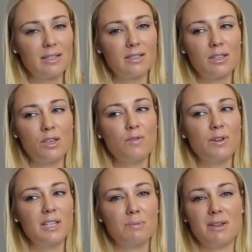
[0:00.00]
this that you've
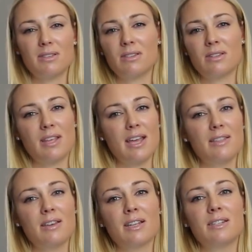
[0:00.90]
got expenses in
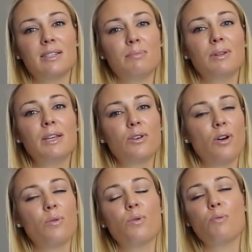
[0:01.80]
there that can simply
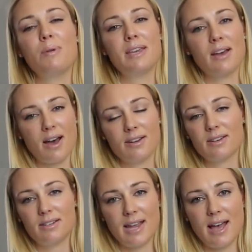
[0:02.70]
go or be cut
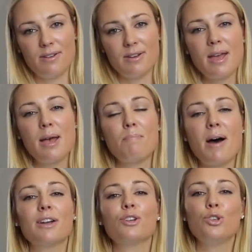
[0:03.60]
down,
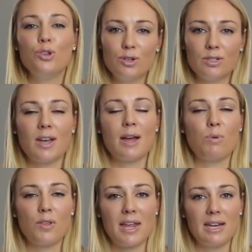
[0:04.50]
but you decide
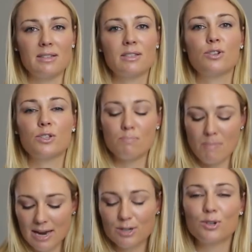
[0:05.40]
what that is. Just
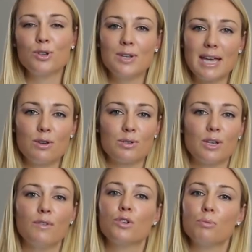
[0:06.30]
make sure you get
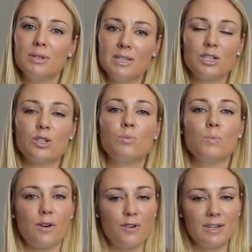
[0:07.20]
yourself to a position
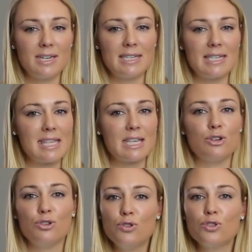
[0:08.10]
where it is either
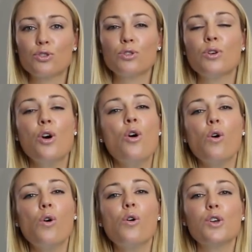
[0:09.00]
neutral
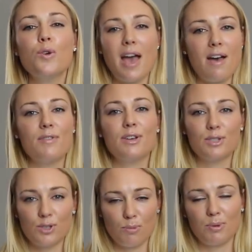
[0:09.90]
or you have a
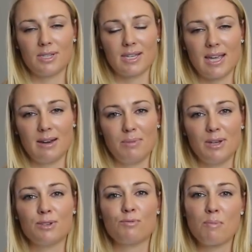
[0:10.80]
surplus again
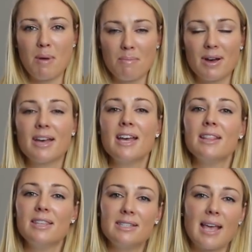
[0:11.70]
because remember,
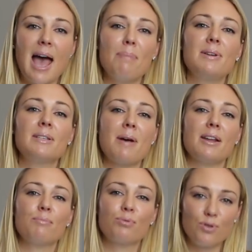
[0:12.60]
this app is
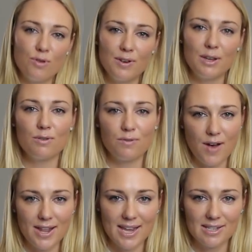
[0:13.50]
about improving your
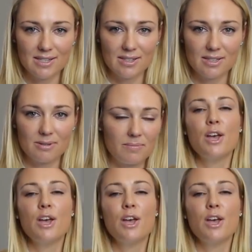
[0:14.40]
finances.